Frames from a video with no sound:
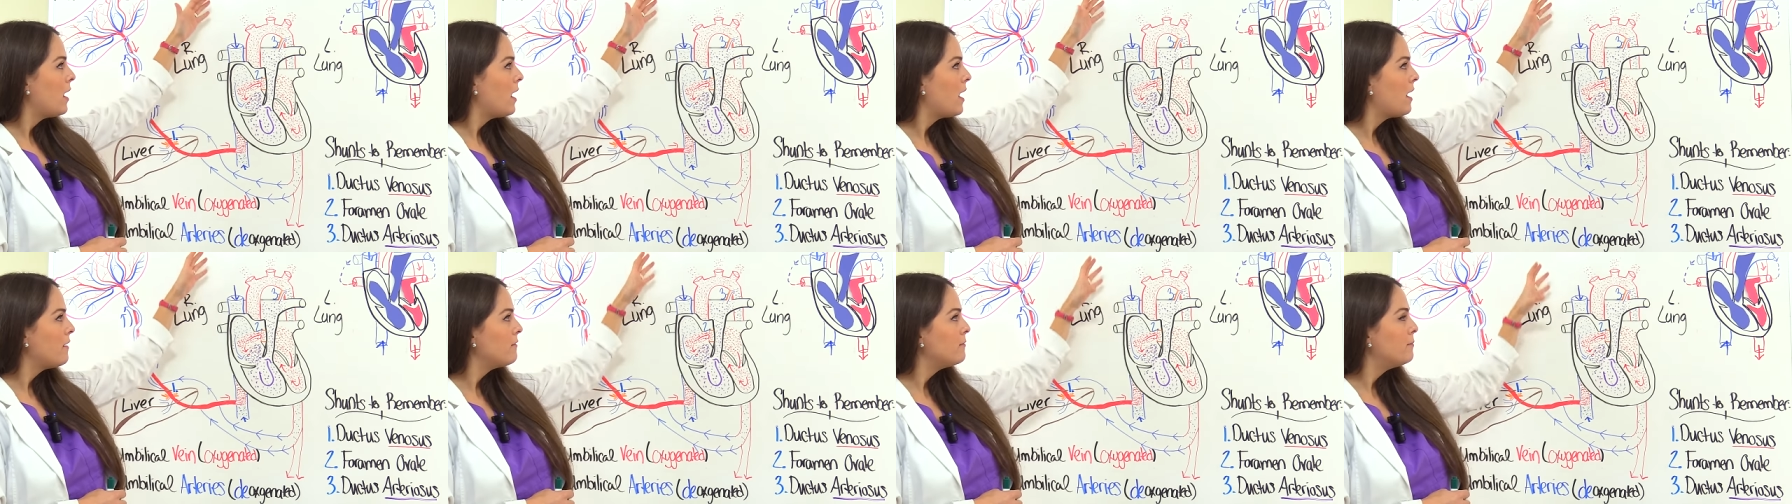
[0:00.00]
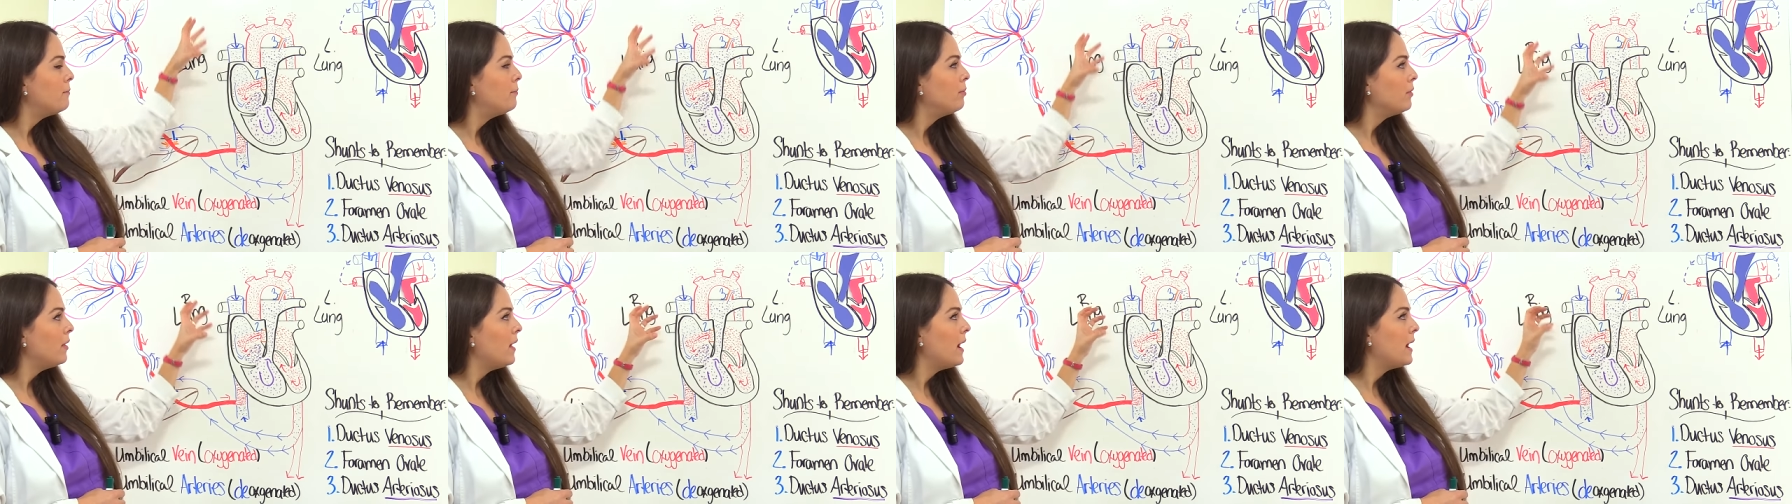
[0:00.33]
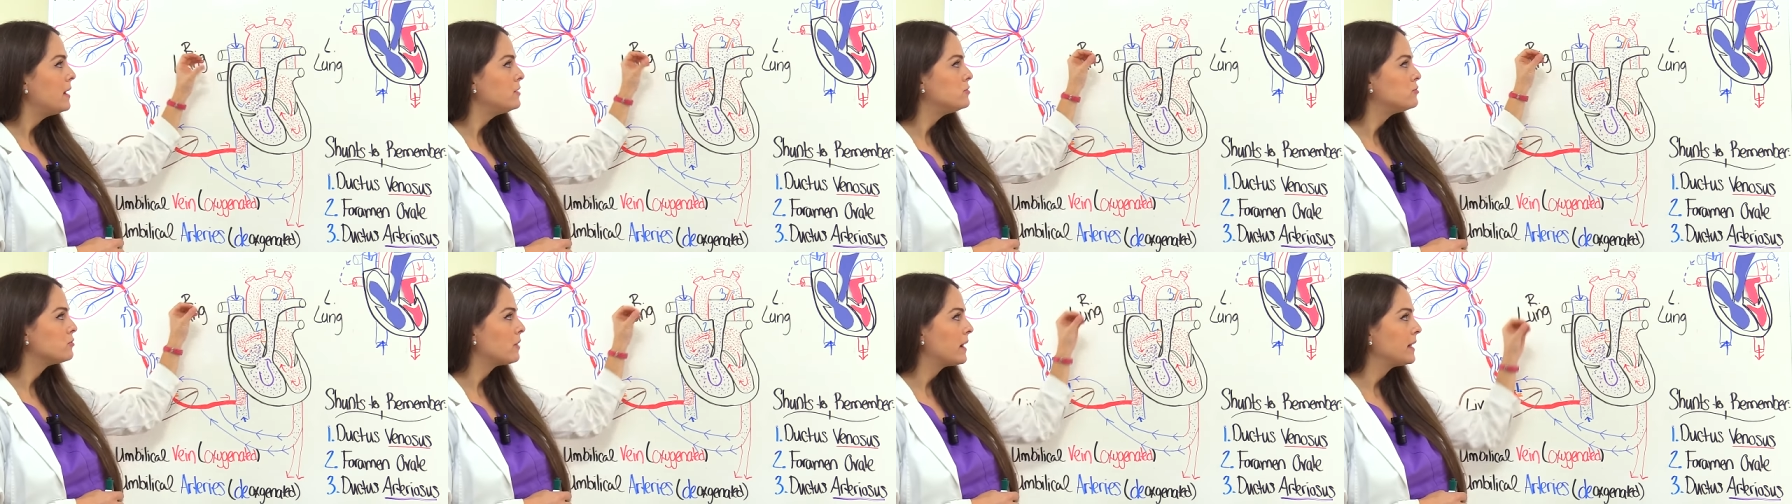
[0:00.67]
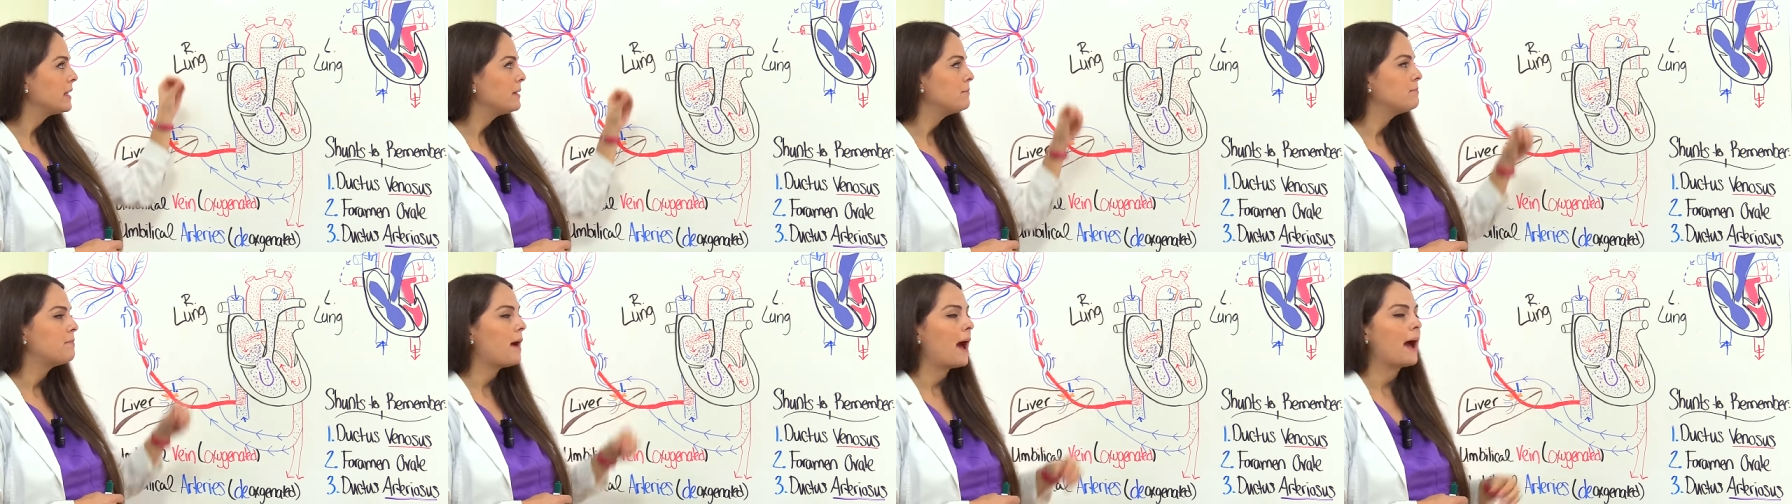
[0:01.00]
of blood
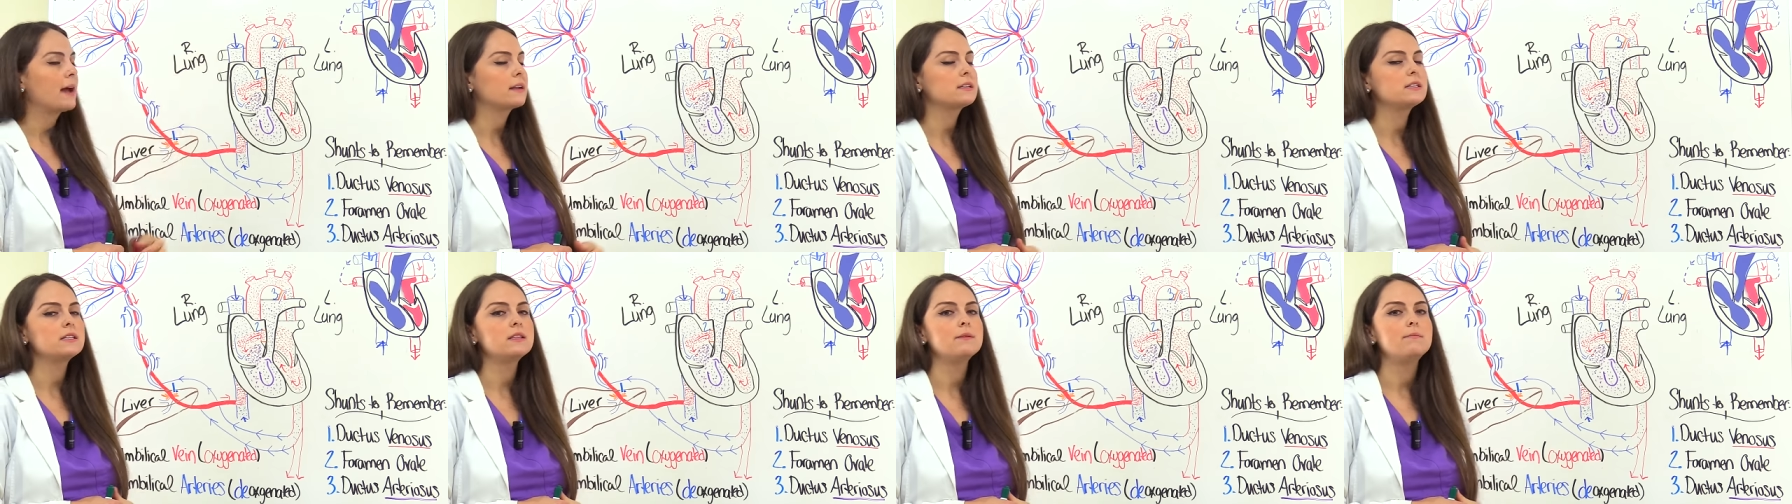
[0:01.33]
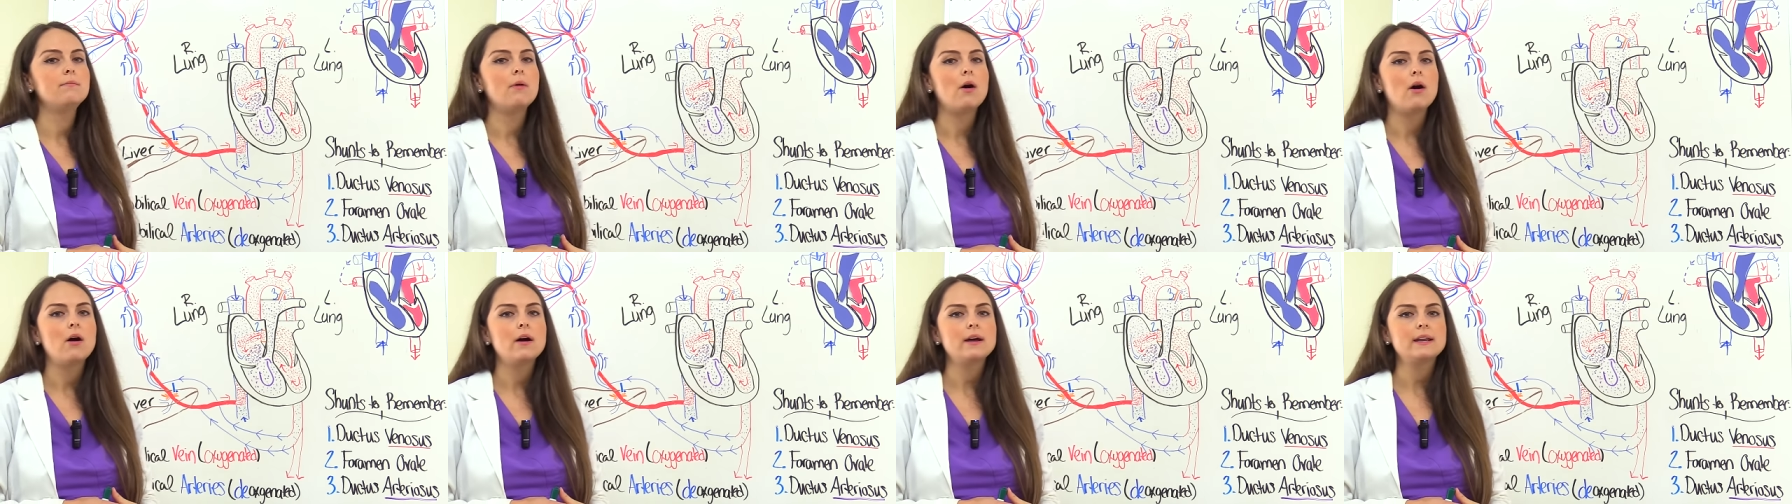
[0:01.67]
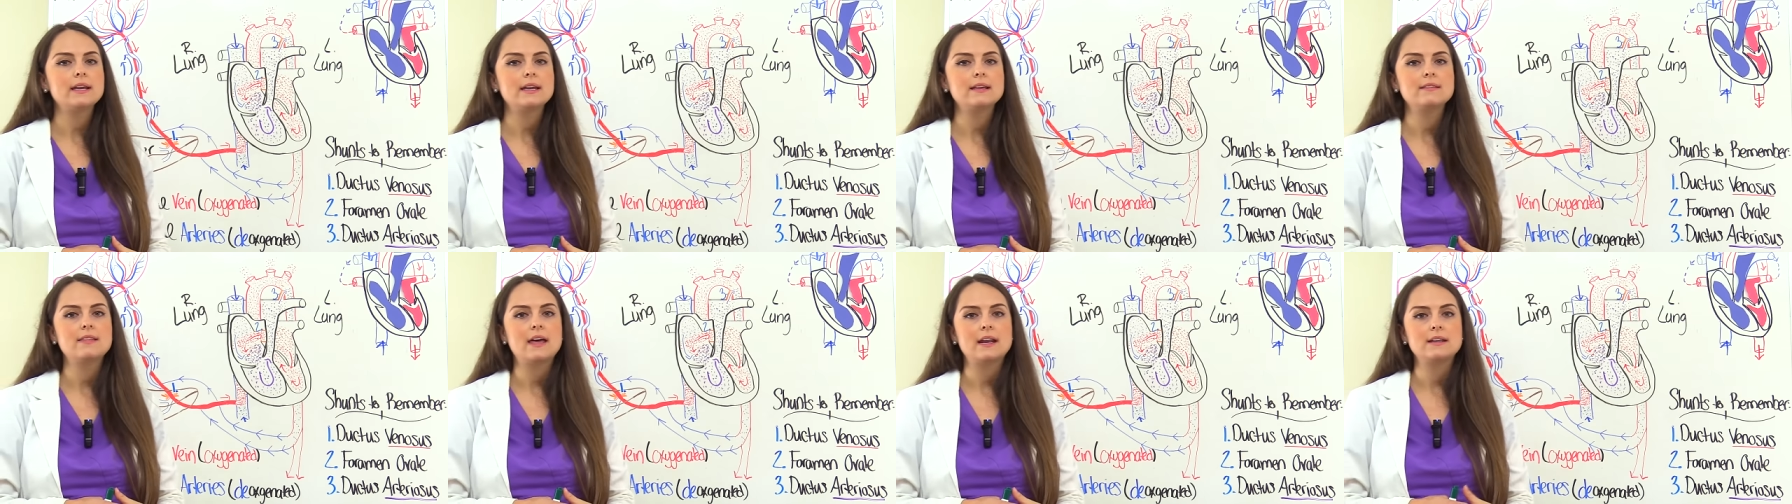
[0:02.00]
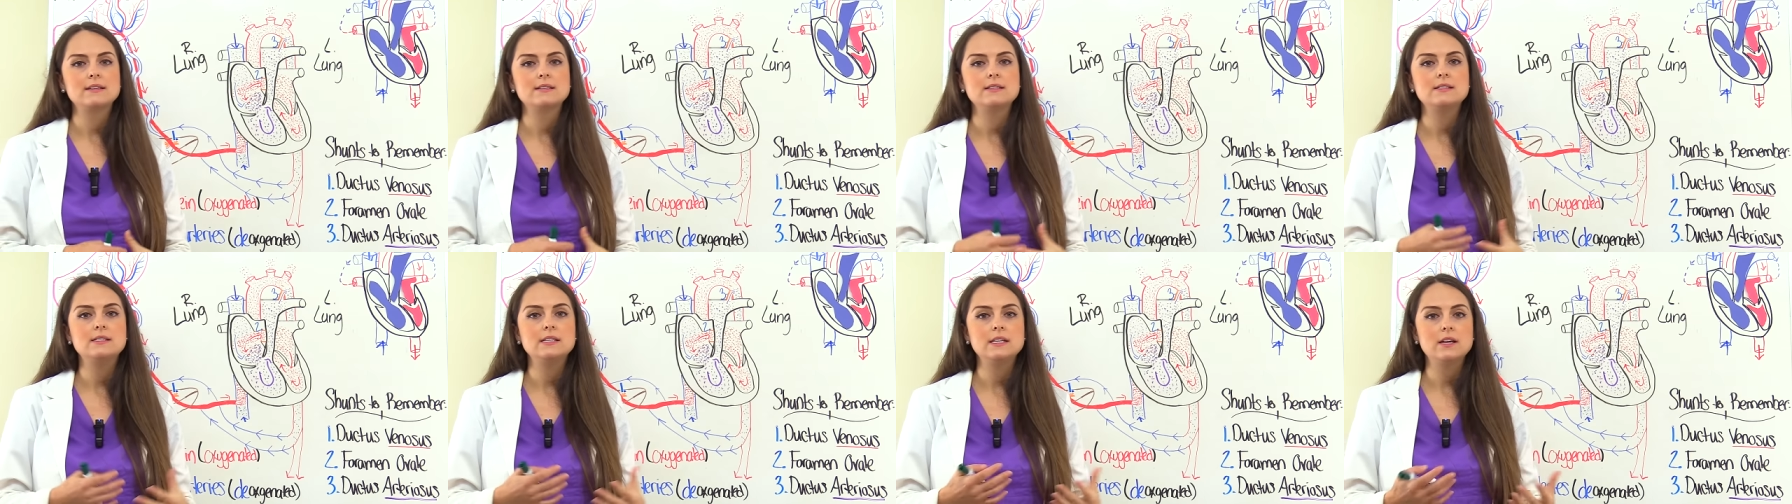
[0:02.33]
draining back to the body that
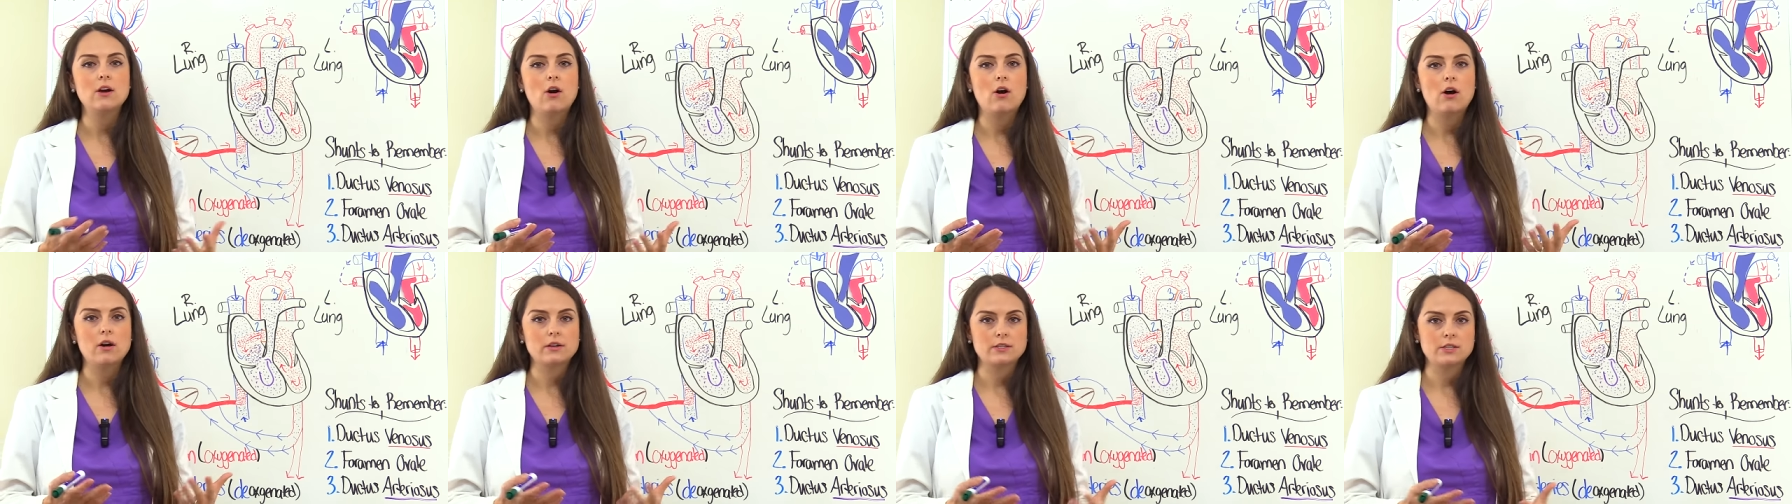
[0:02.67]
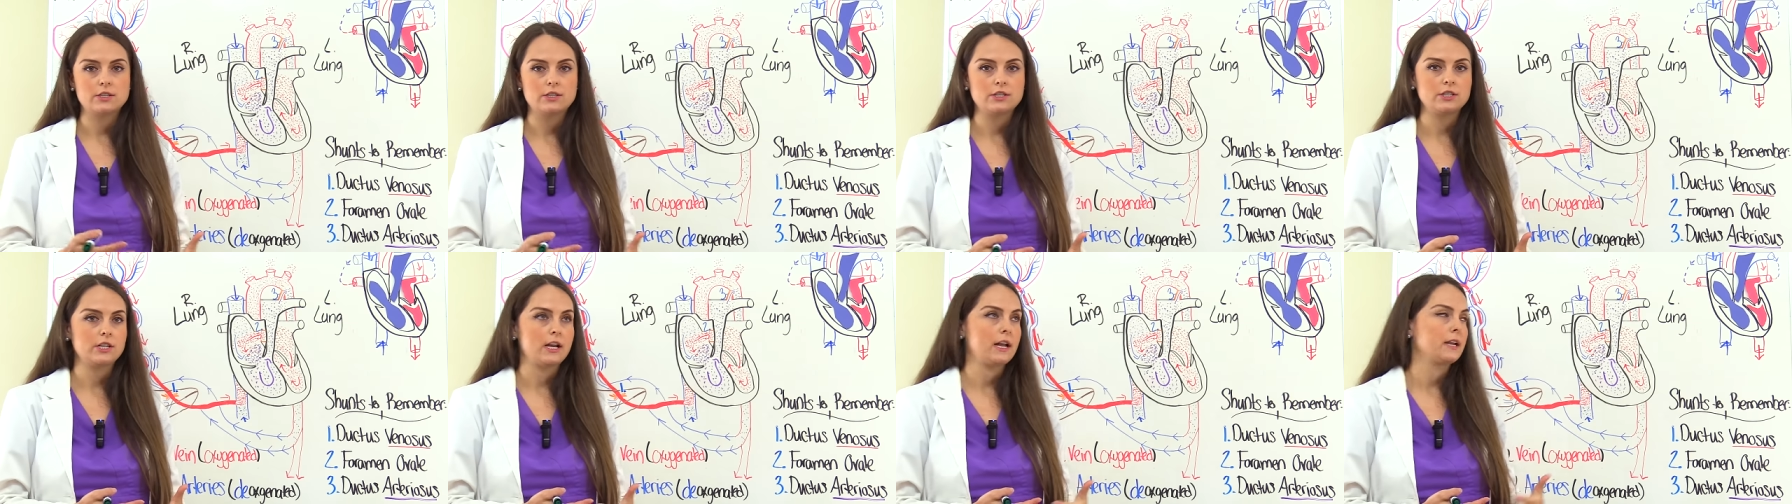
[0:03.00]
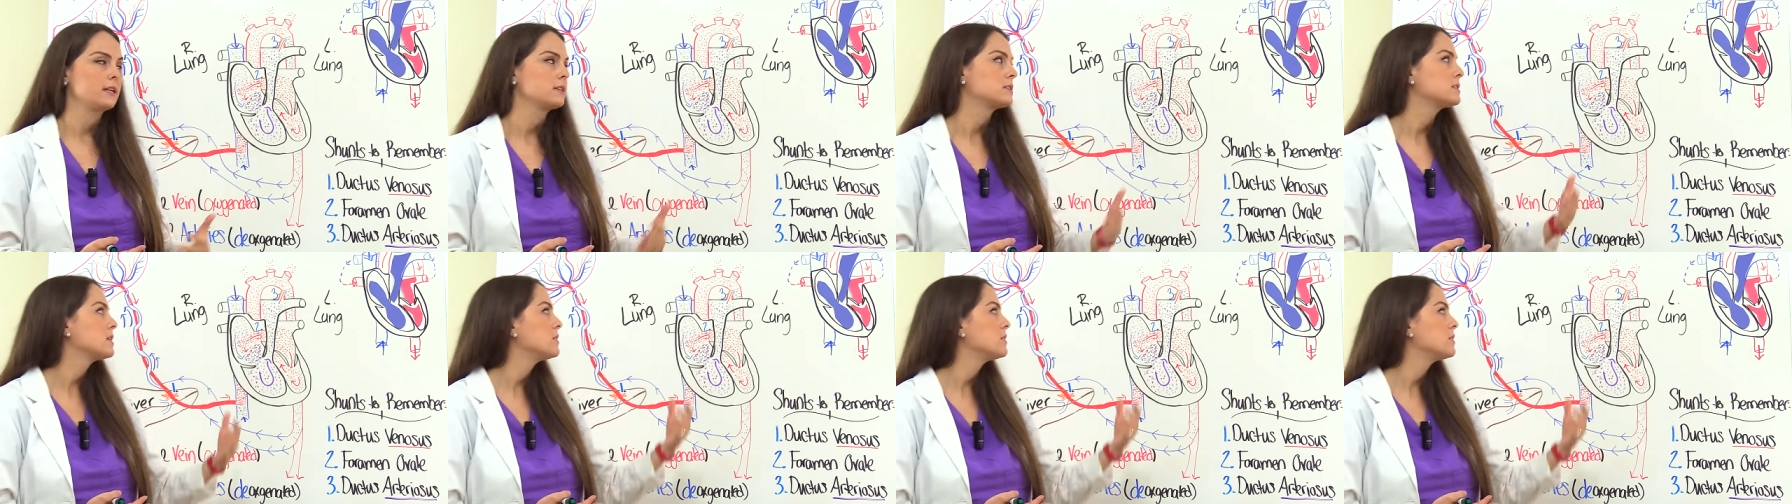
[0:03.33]
is deoxygenated.